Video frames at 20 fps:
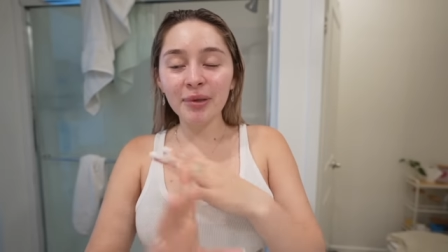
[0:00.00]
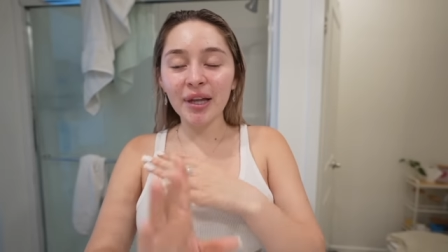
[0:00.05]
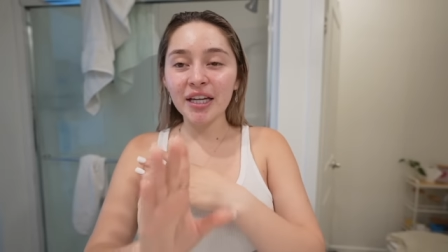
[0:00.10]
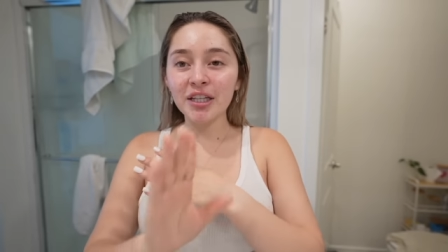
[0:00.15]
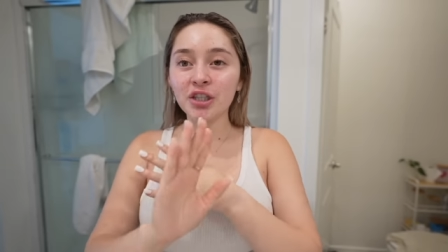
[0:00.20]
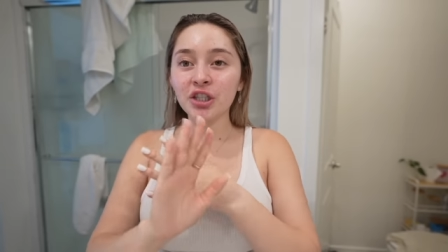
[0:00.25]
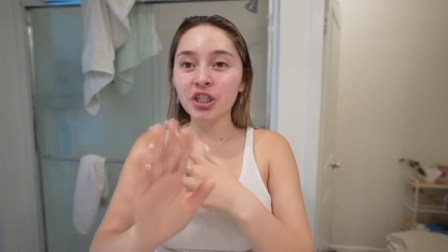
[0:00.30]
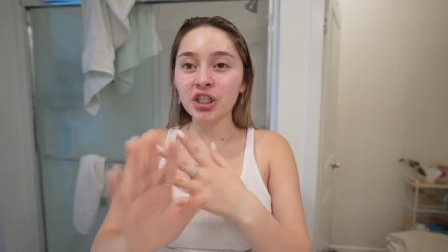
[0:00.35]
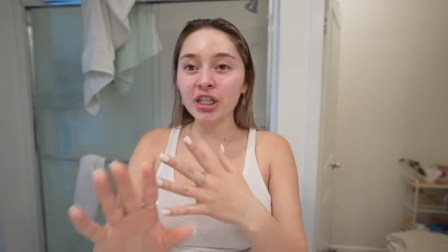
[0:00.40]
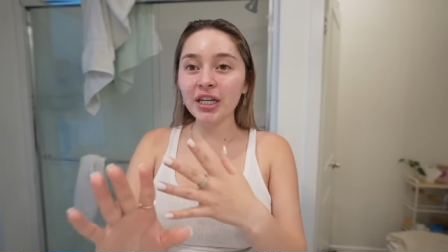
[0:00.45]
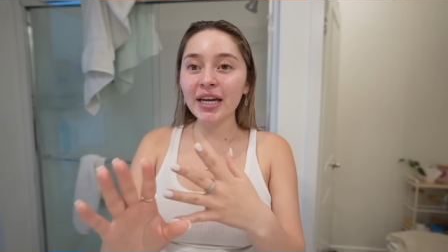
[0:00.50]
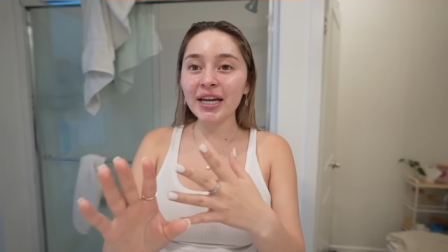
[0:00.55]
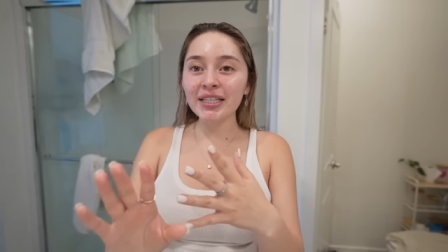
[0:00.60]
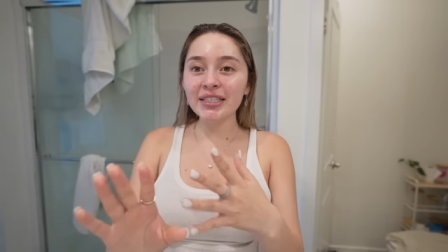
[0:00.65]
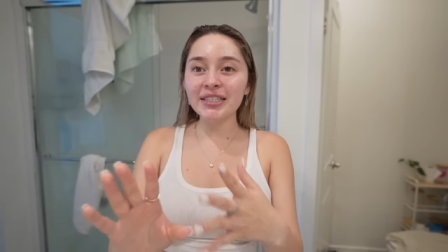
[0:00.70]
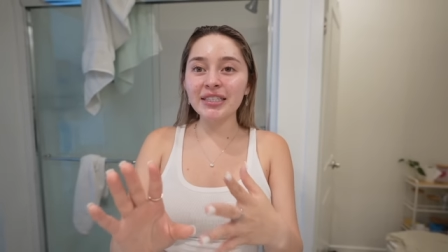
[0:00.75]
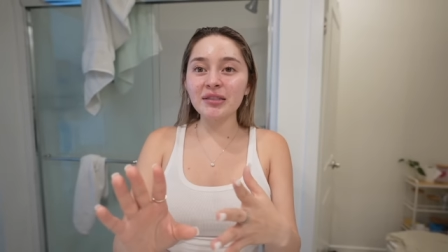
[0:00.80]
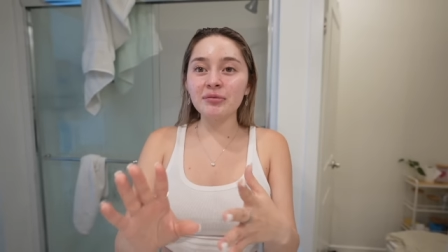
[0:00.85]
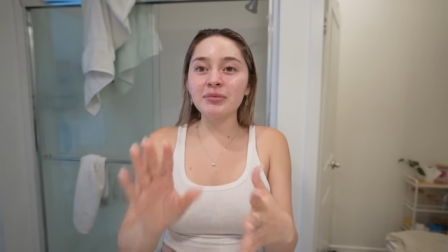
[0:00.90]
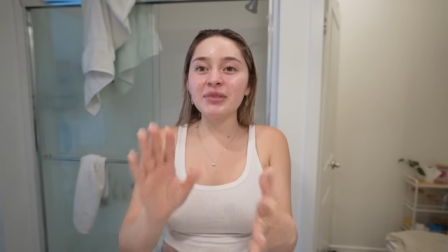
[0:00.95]
Like she
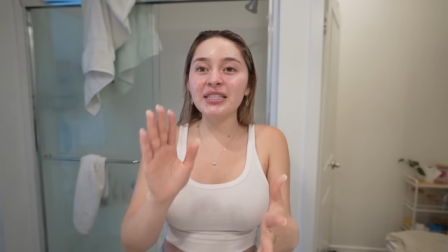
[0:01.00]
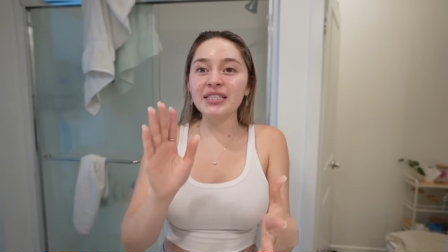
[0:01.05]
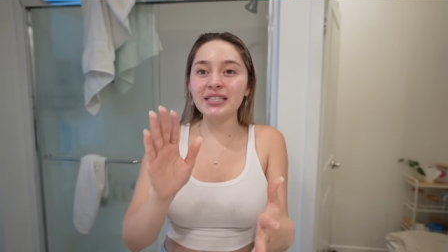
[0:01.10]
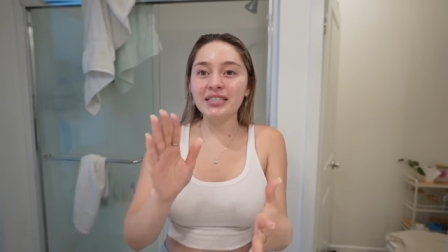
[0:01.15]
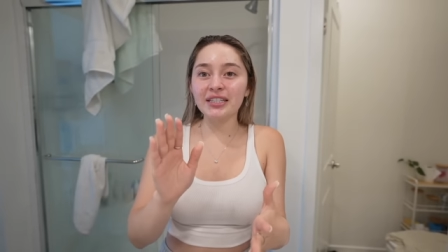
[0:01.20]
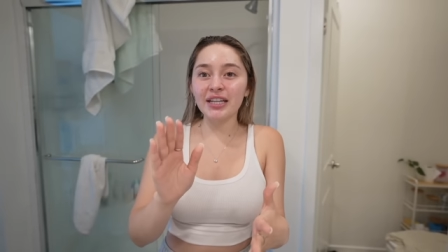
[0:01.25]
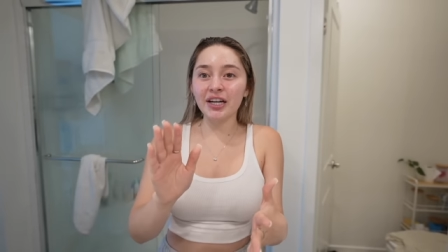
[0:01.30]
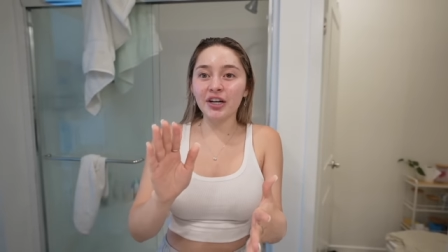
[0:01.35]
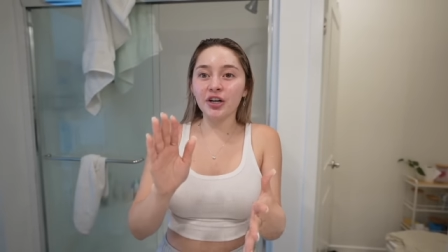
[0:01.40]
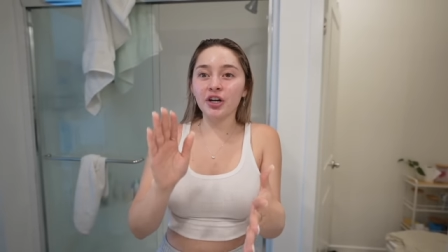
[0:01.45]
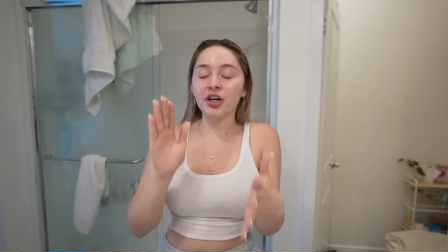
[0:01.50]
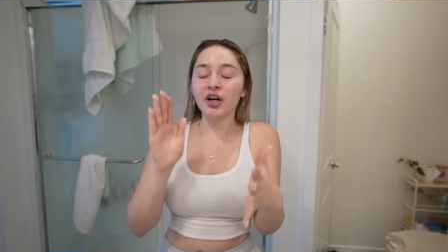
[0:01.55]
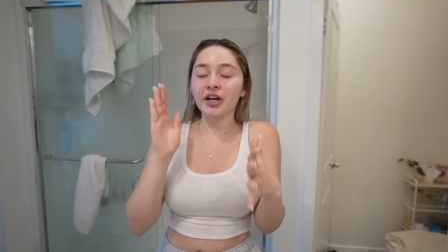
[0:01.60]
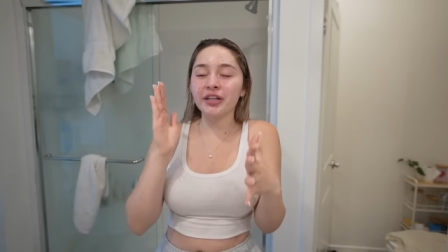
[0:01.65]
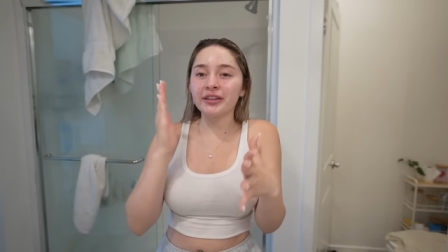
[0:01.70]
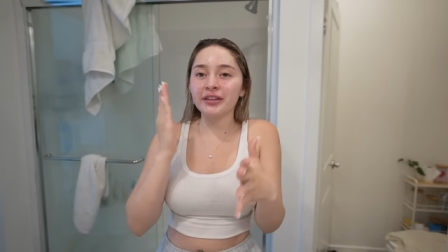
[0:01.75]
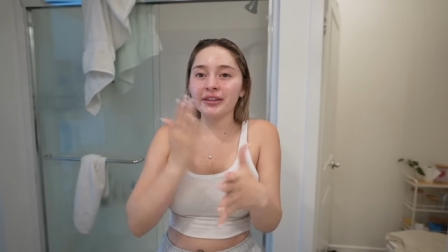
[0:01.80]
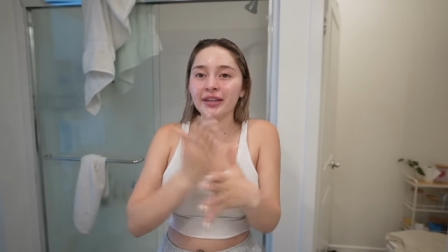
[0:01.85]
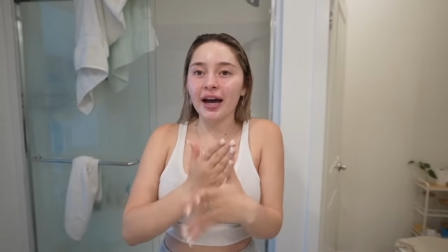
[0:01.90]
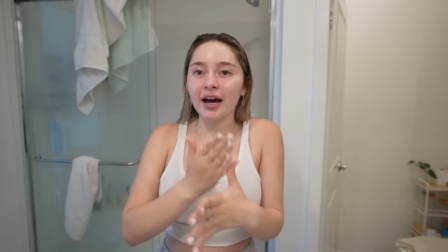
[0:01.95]
has seen me stutter a